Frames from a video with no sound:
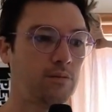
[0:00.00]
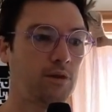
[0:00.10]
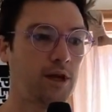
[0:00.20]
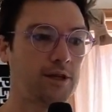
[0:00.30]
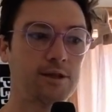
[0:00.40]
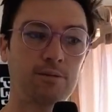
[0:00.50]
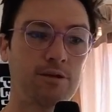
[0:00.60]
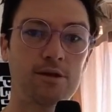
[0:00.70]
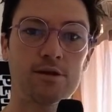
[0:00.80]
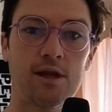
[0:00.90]
Like some of
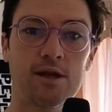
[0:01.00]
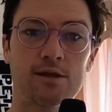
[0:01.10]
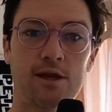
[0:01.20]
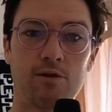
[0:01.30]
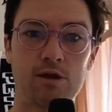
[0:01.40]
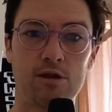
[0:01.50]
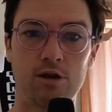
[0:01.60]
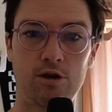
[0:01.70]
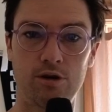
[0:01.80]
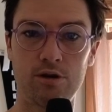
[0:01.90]
these things that we
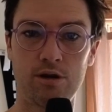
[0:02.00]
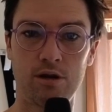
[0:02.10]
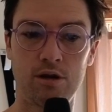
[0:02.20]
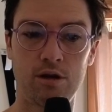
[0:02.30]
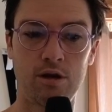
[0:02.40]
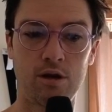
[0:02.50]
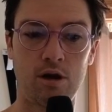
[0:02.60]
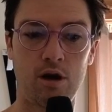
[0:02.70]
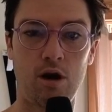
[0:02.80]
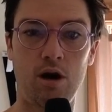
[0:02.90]
learn
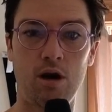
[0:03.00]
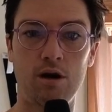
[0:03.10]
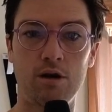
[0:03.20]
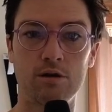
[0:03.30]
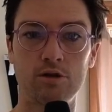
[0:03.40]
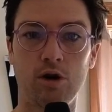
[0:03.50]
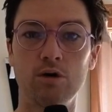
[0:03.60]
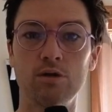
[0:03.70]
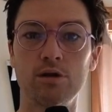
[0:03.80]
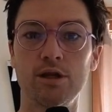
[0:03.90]
are
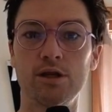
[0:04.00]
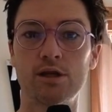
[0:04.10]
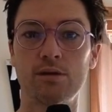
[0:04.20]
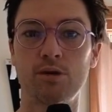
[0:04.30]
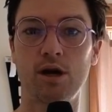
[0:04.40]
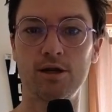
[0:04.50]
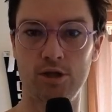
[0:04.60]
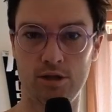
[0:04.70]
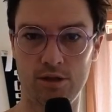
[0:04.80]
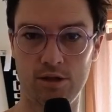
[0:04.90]
totally
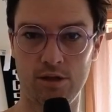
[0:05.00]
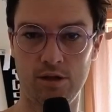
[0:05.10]
subconscious,